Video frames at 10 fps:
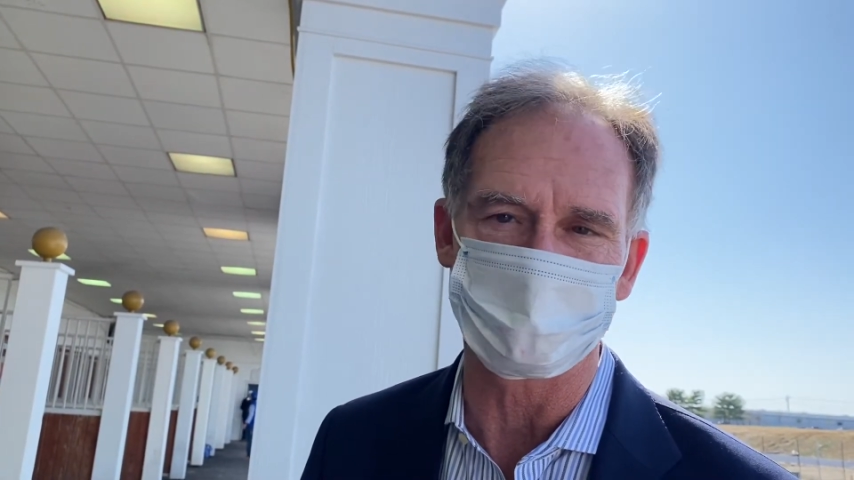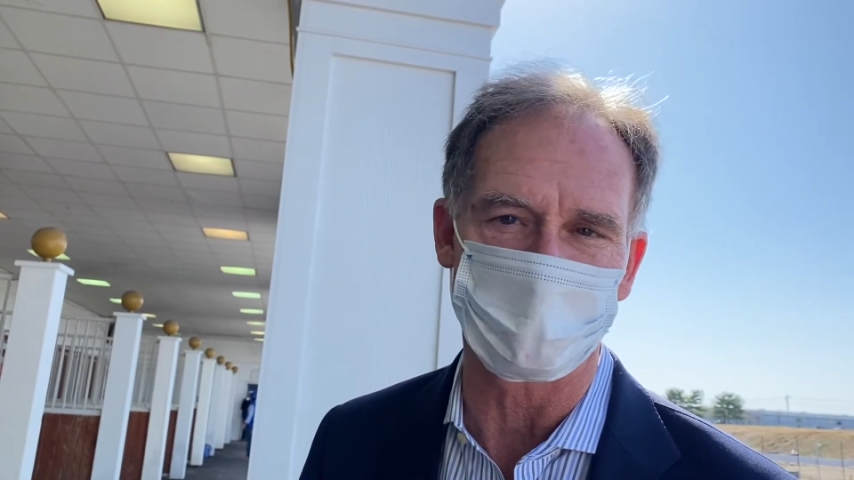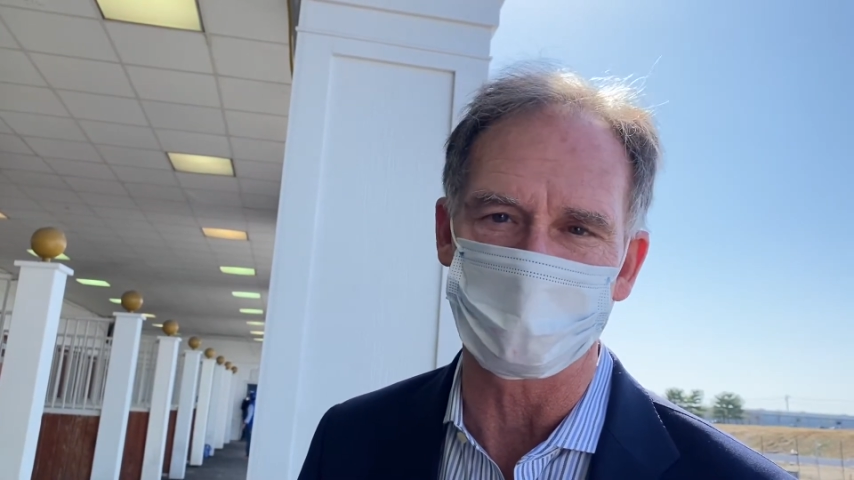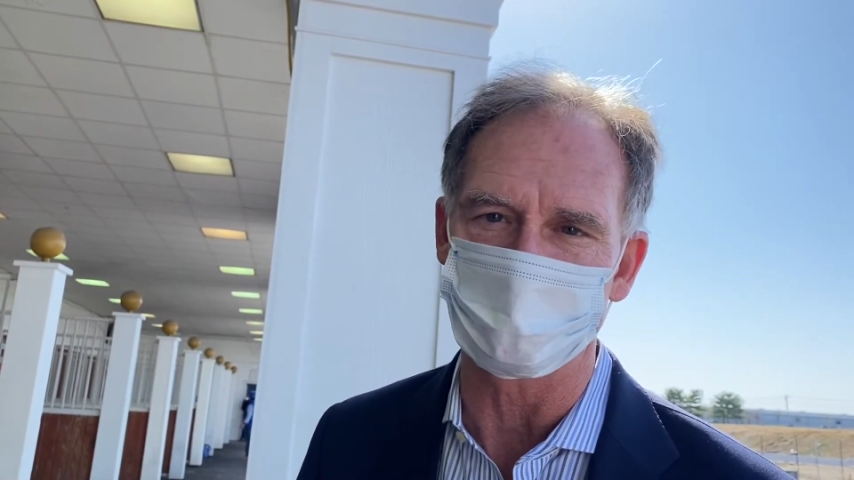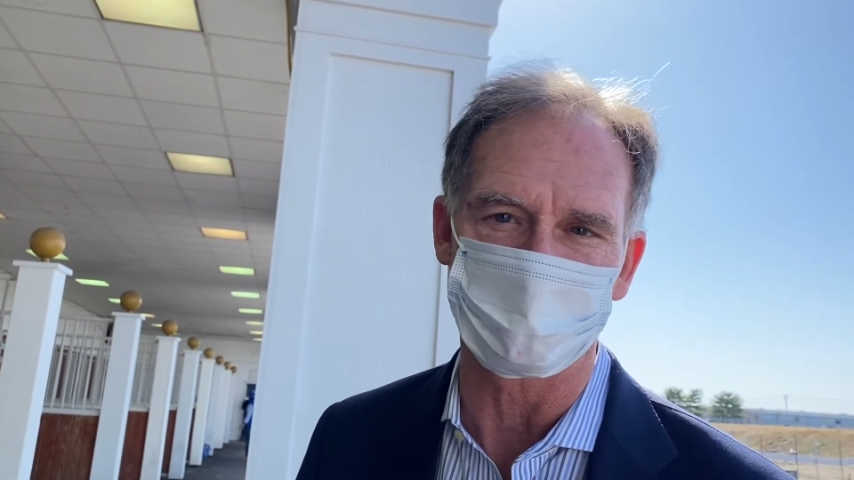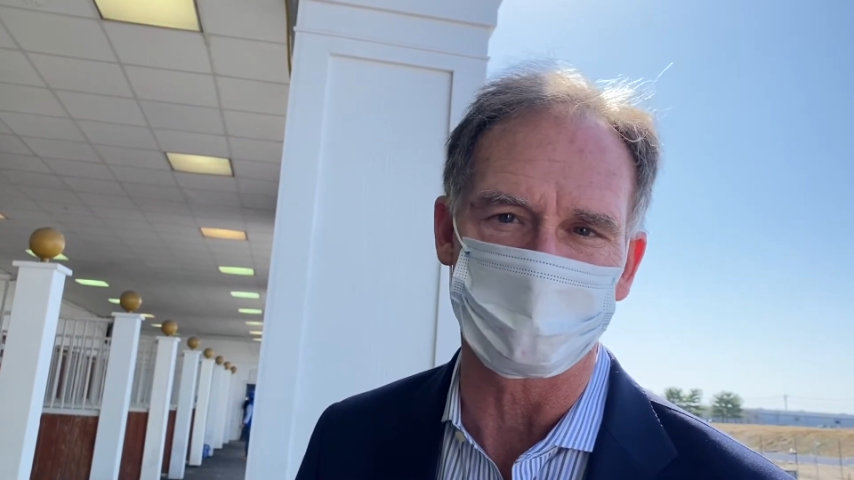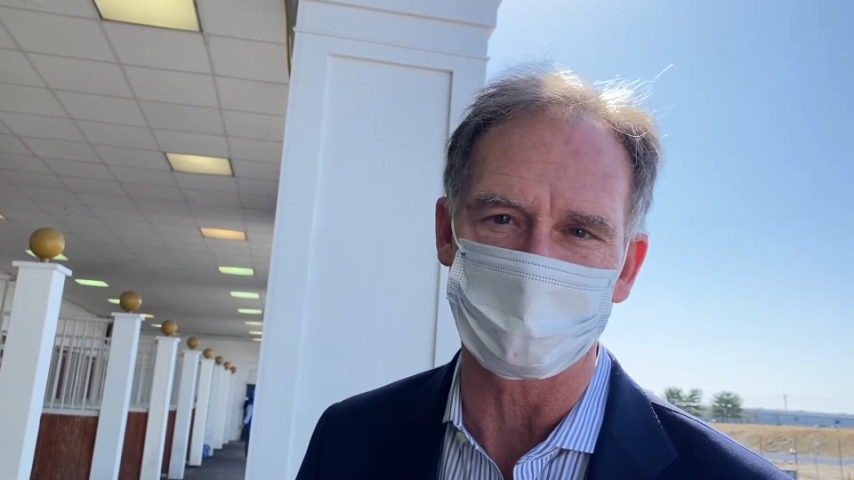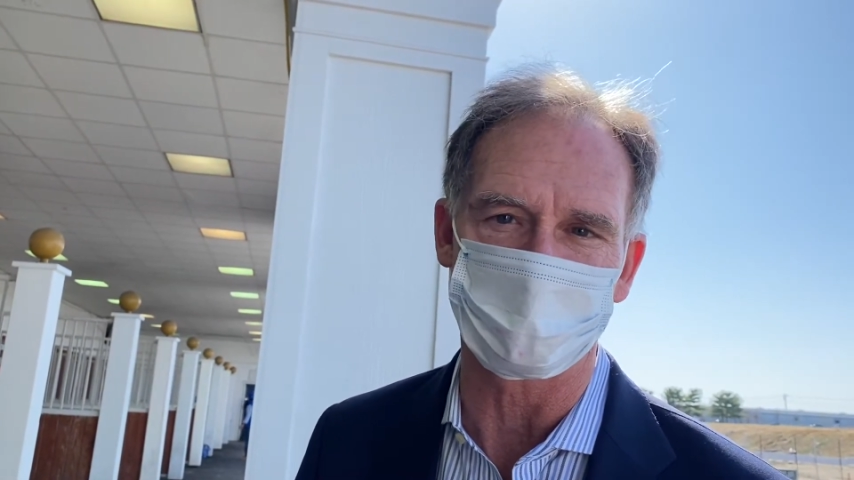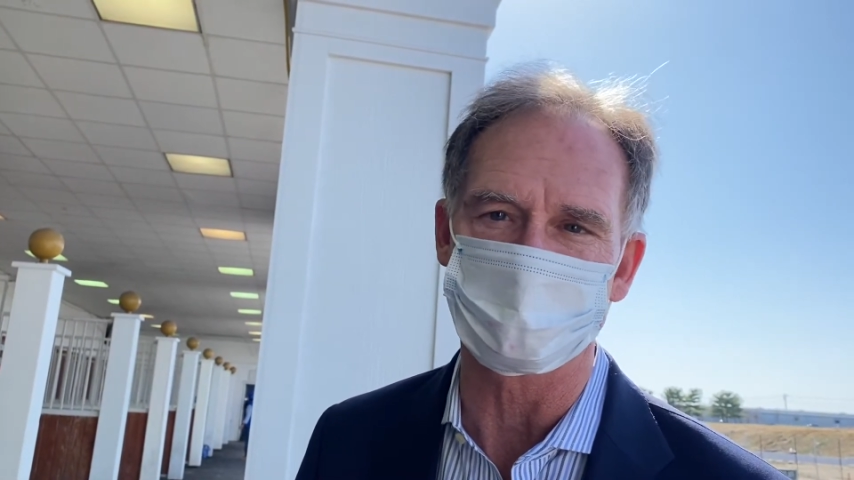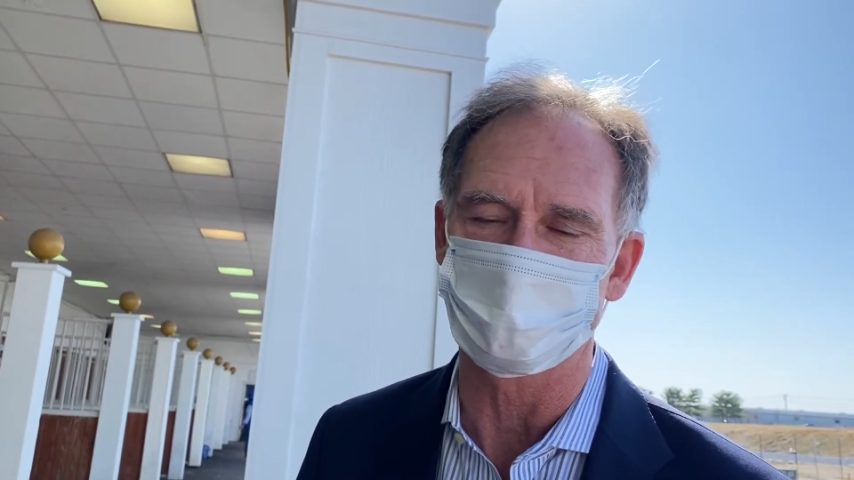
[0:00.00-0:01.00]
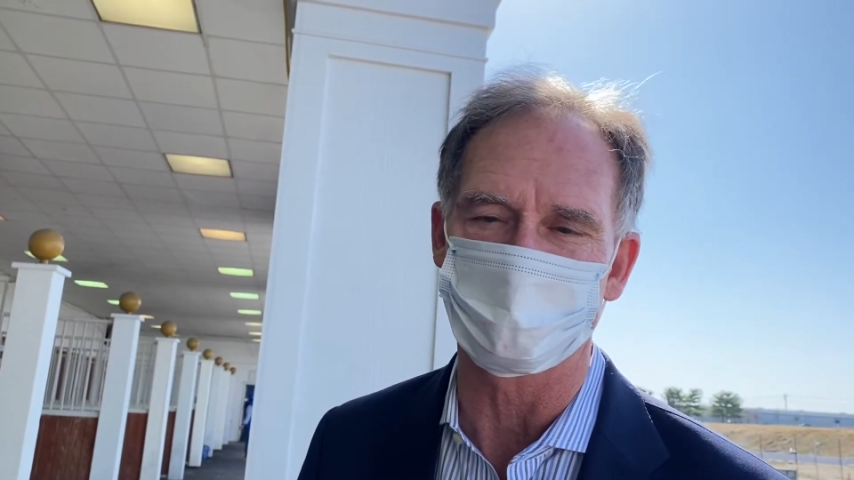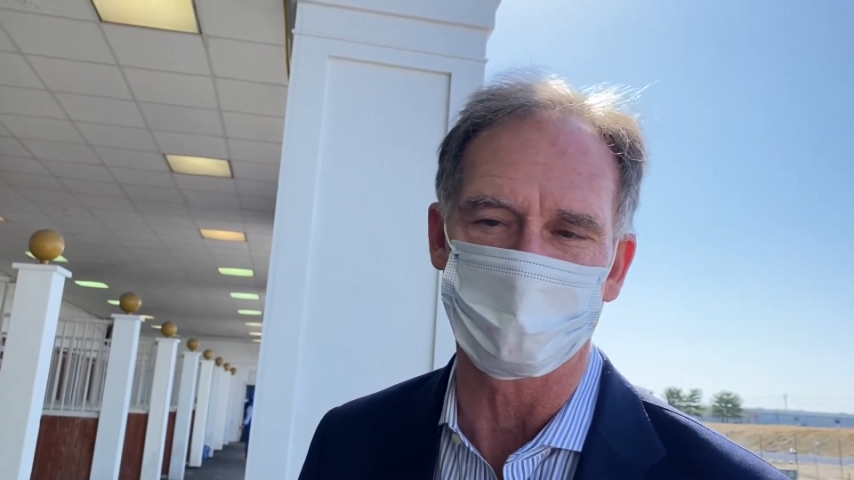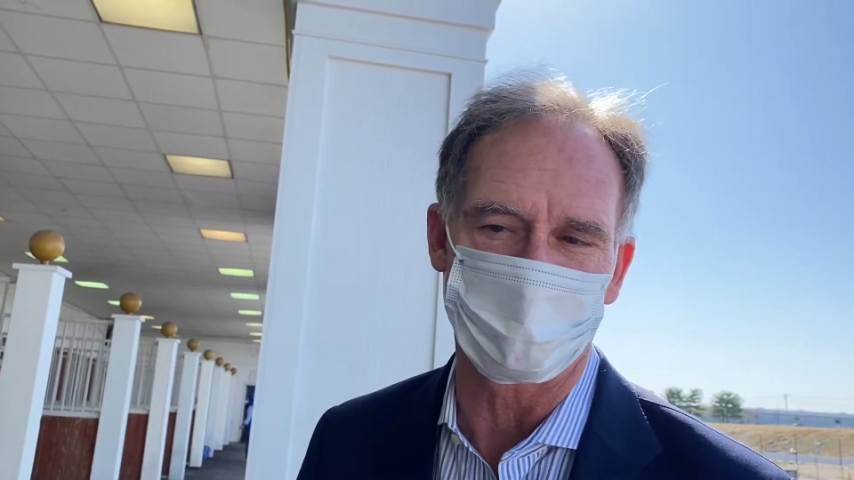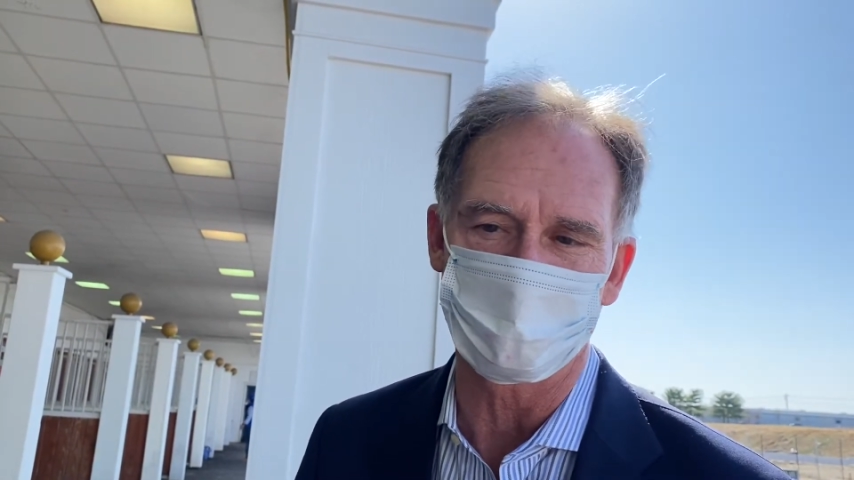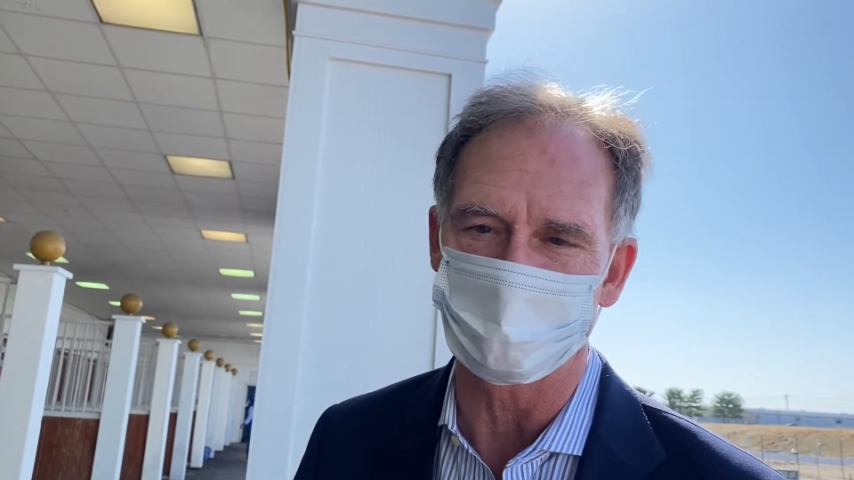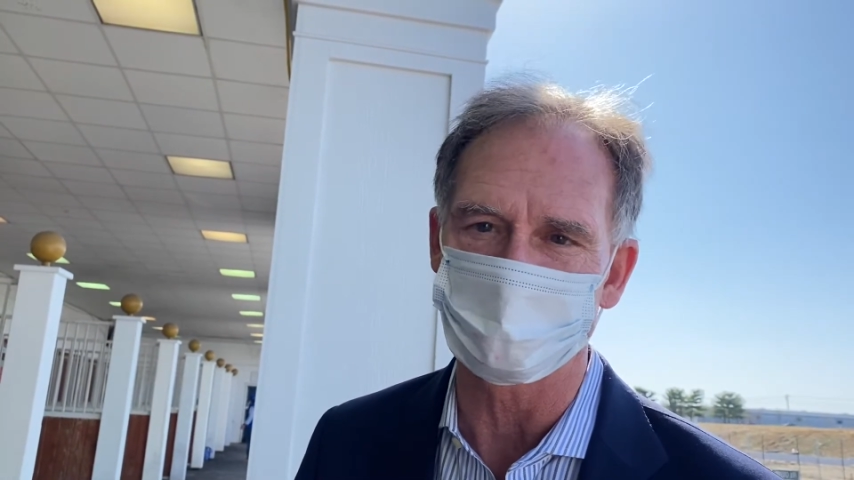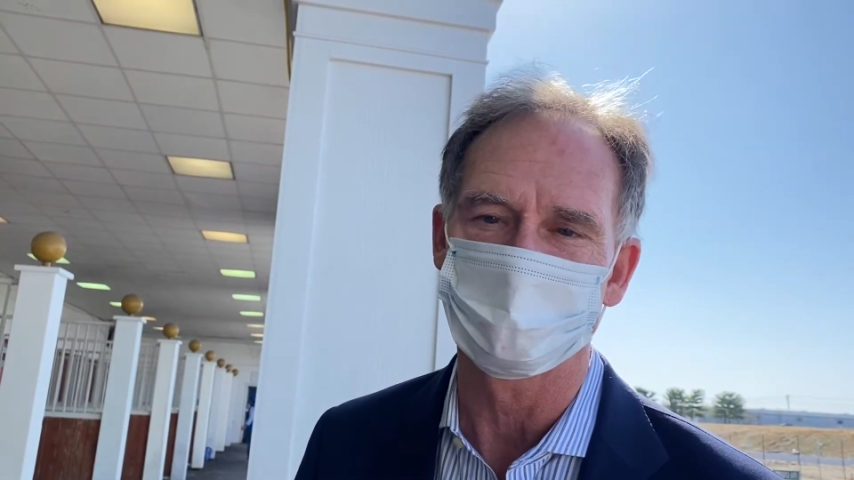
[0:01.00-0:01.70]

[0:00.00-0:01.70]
made a lovely kick turn for home, and